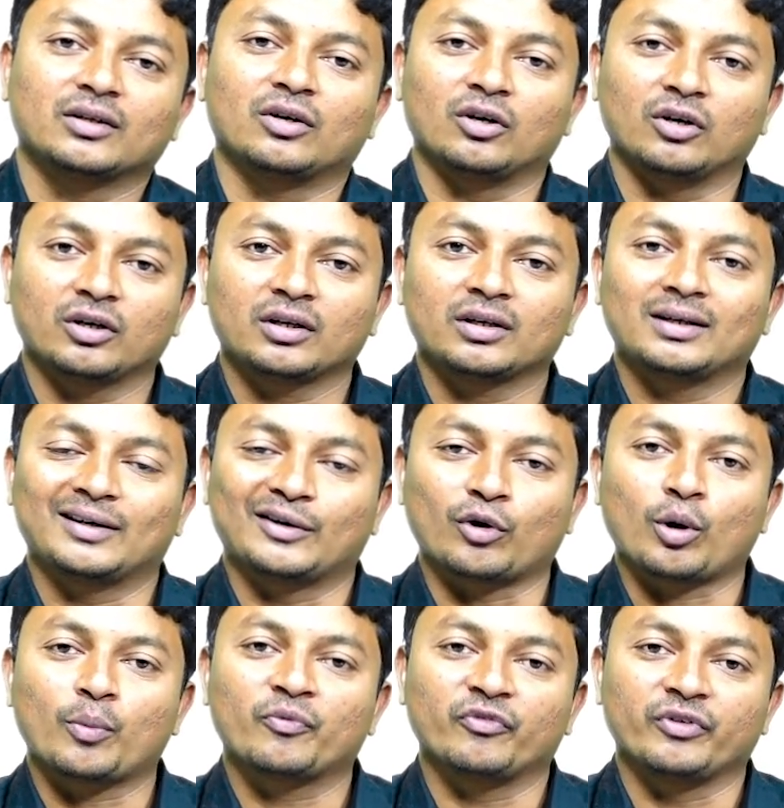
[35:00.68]
or
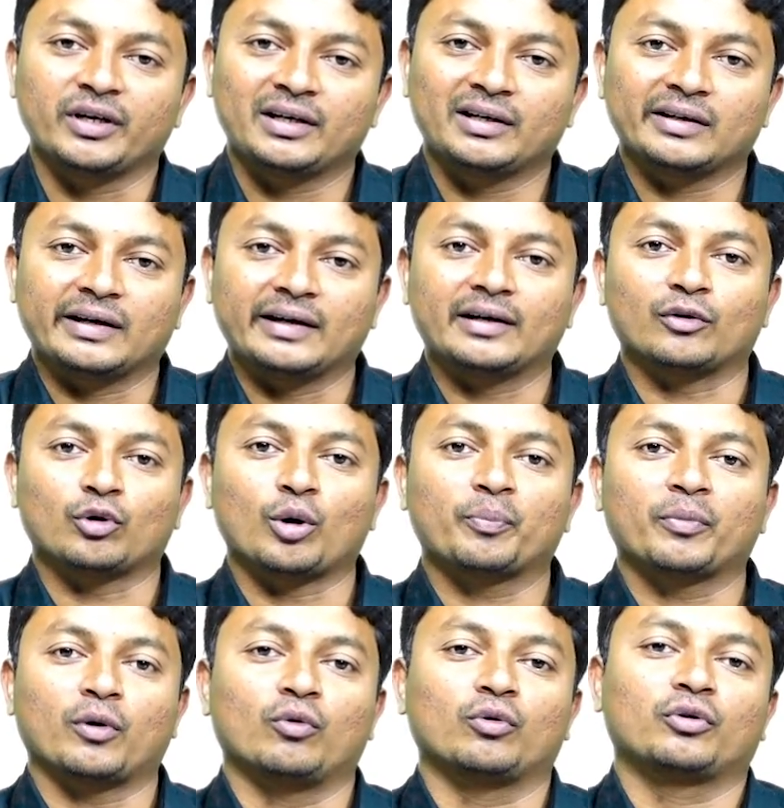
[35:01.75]
drop weight and
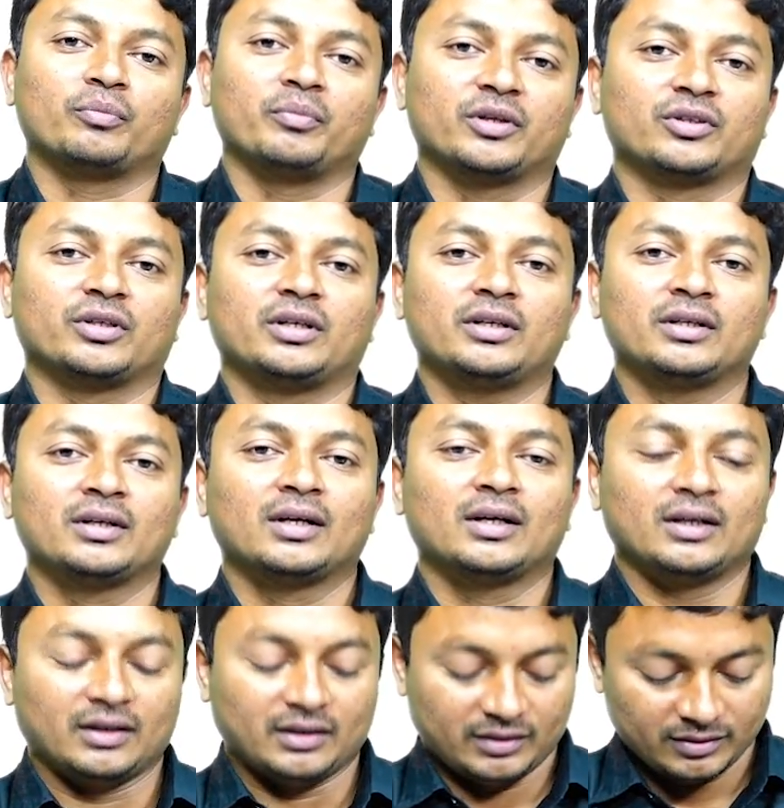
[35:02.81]
drop count method.
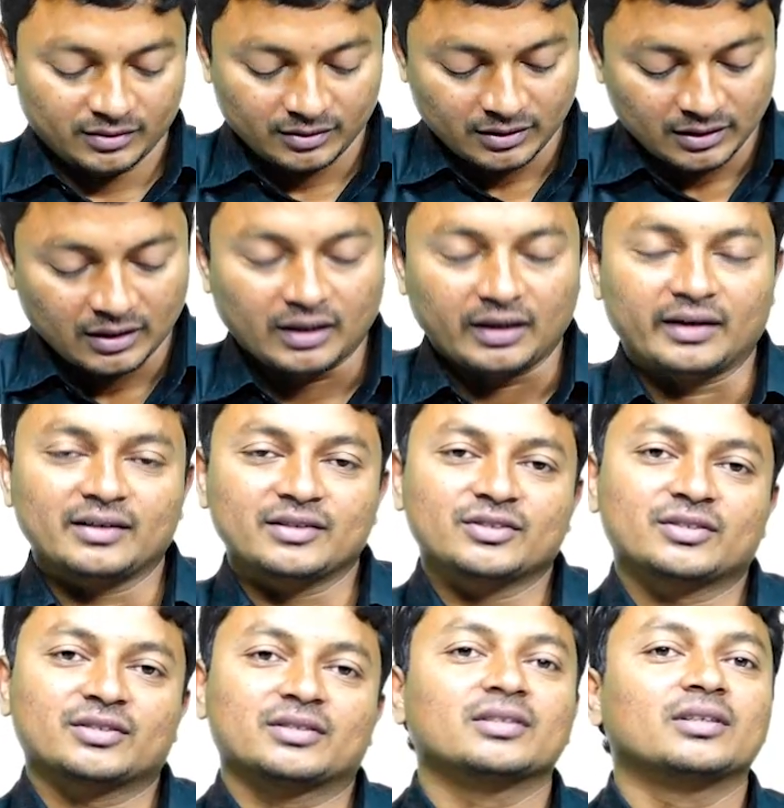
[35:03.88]
Let
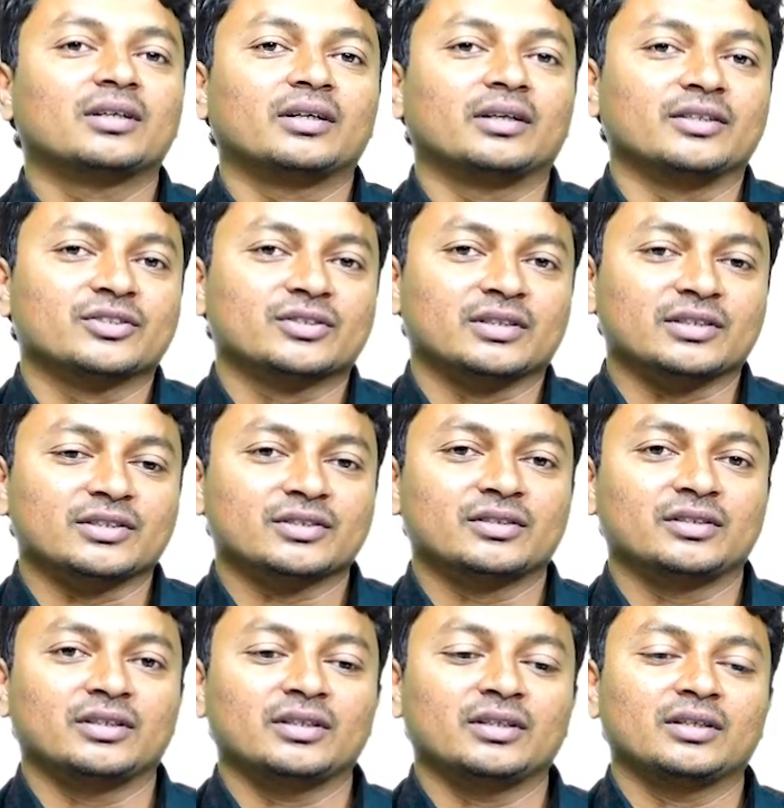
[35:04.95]
us discuss
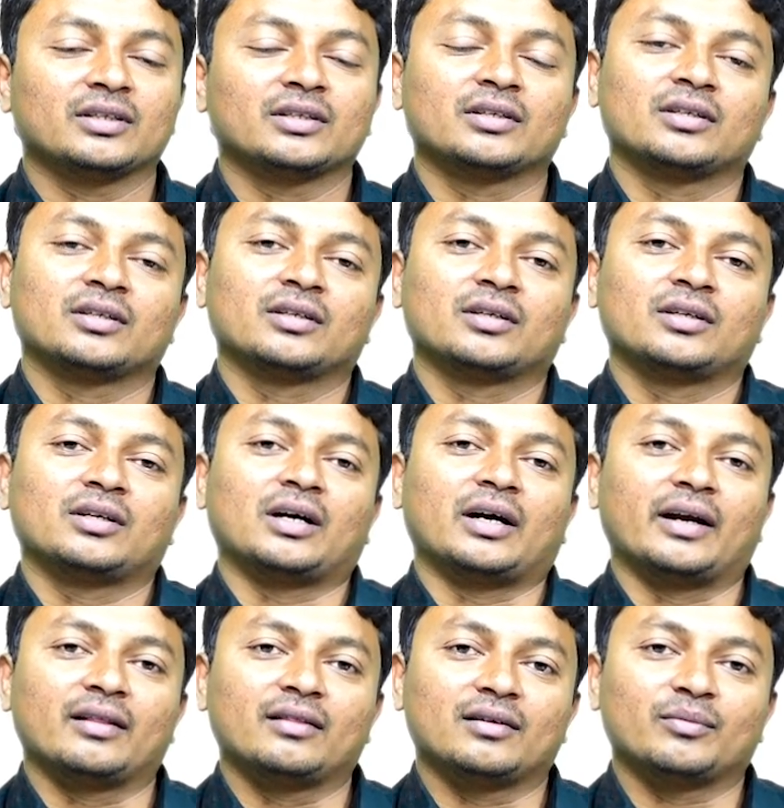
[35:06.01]
the
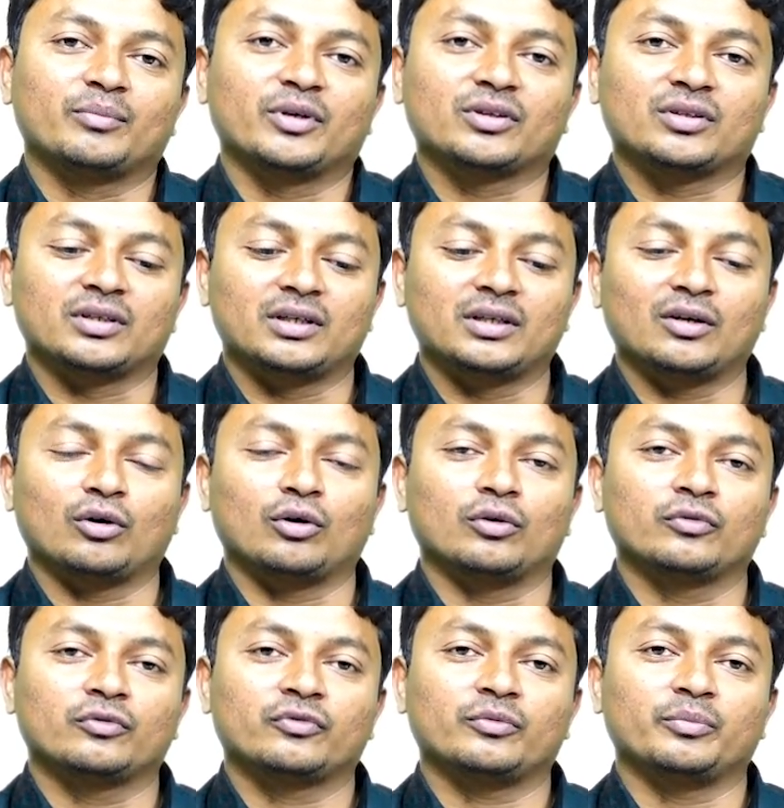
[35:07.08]
another method
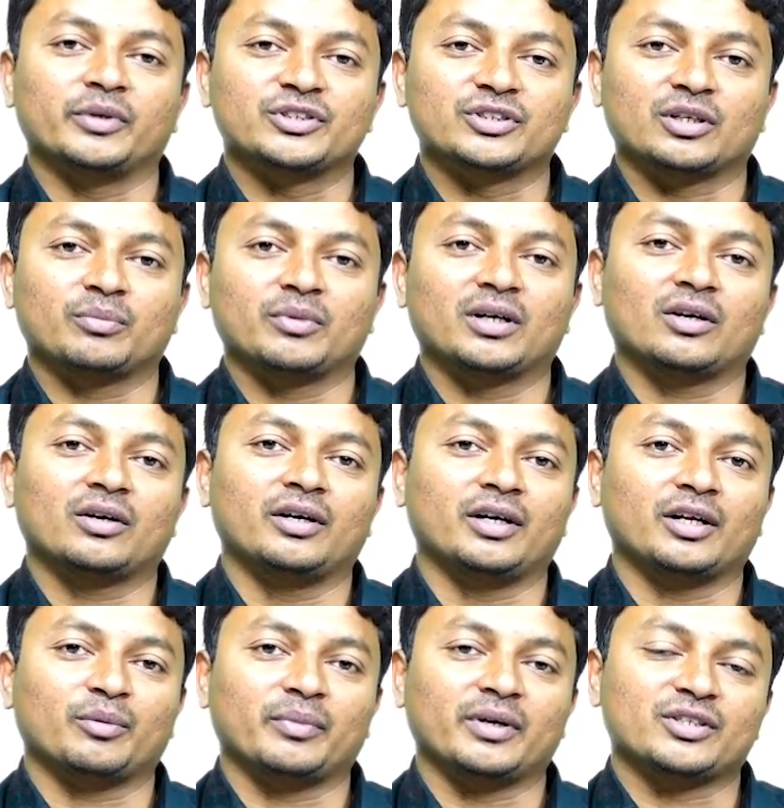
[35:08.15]
of measurement or
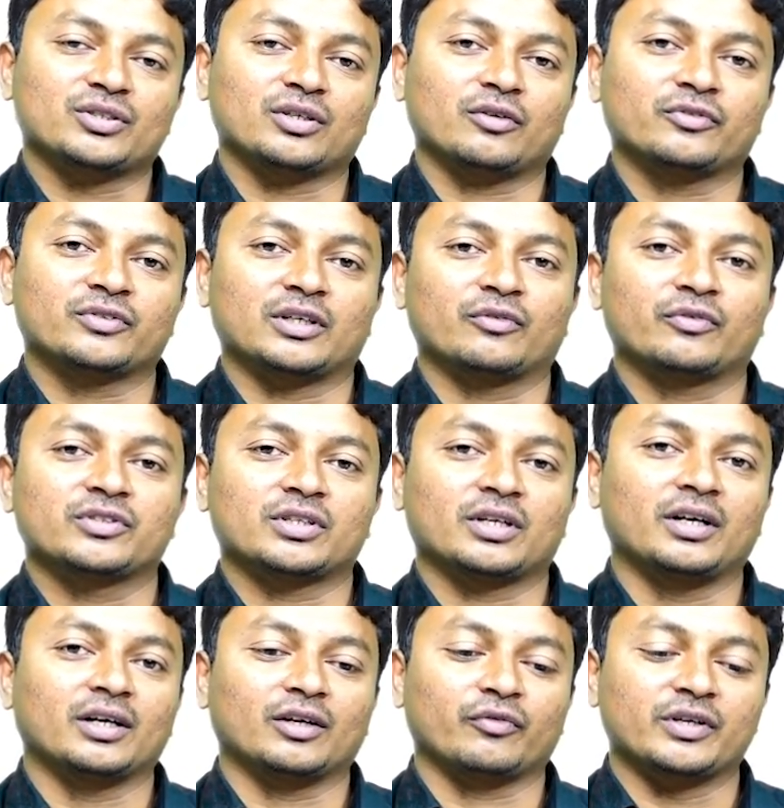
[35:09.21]
determination of surface or
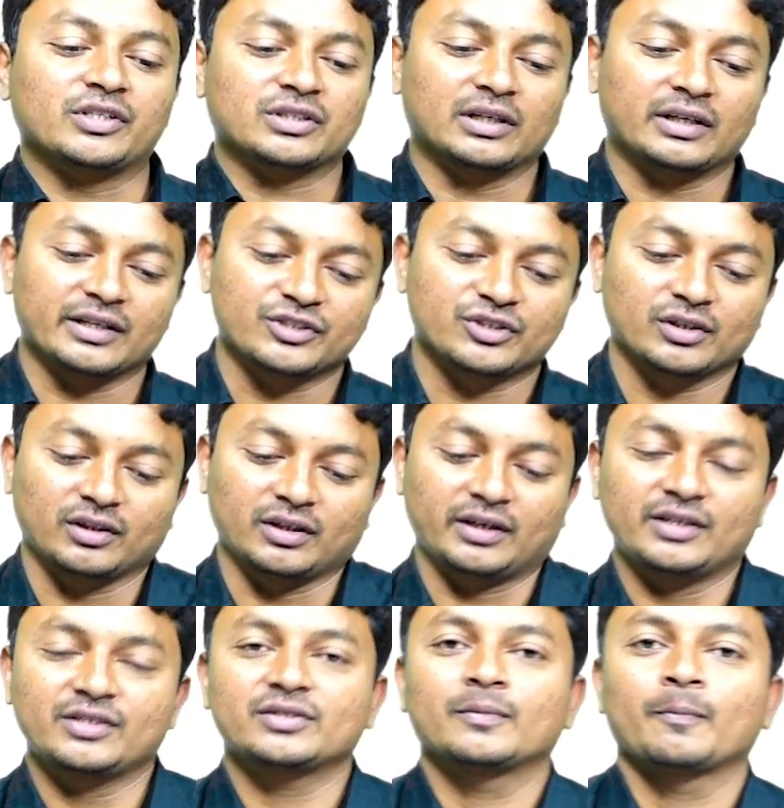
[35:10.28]
interfacial tension, that
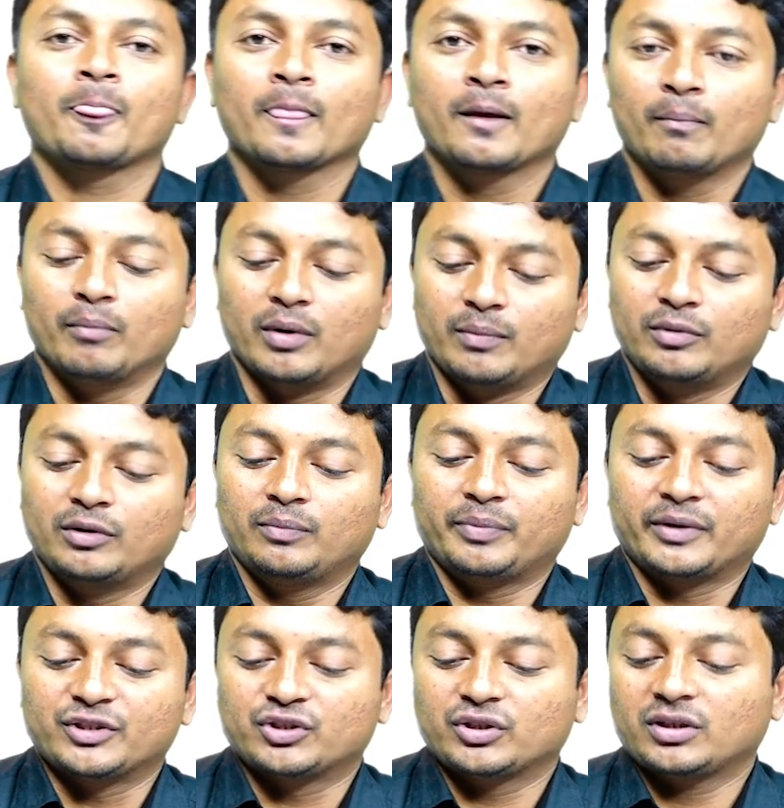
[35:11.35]
is bubble
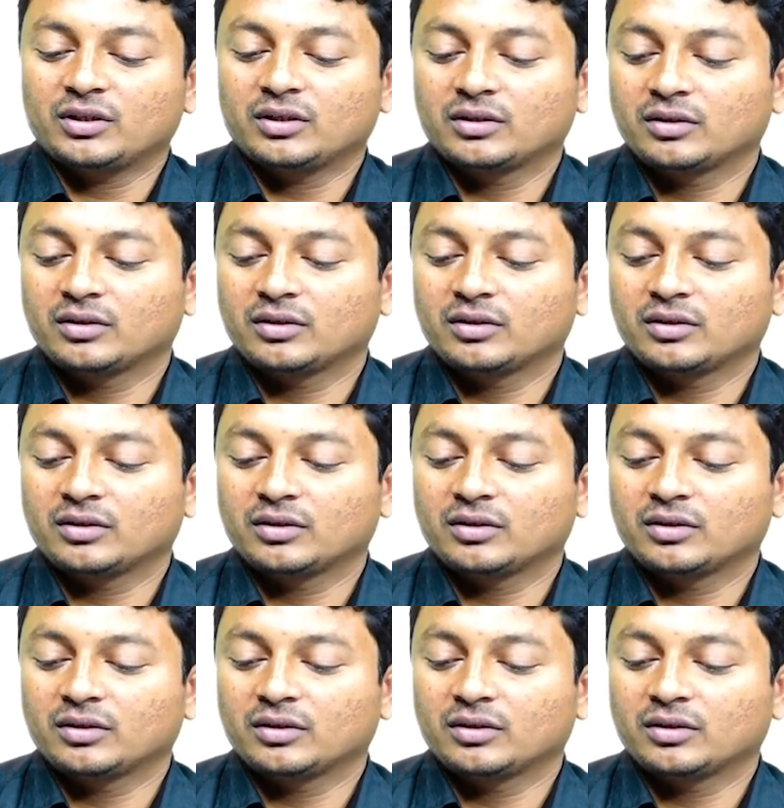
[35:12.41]
pressure